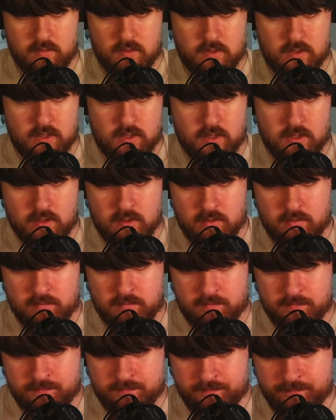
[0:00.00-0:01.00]

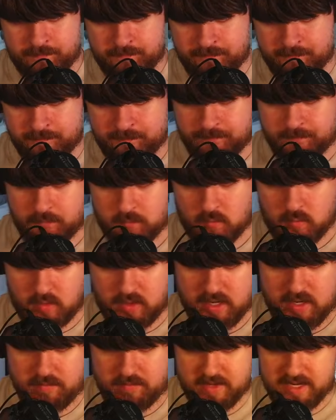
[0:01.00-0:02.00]
We'll
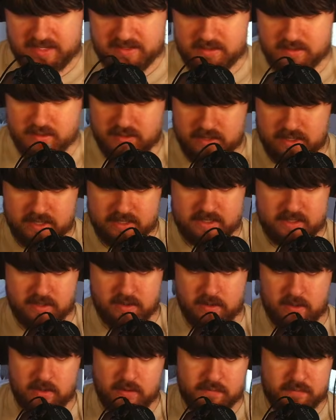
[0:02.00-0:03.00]
come back to the desk.
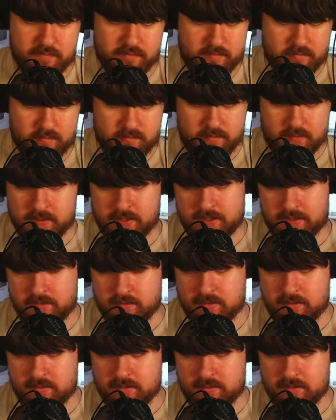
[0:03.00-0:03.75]
My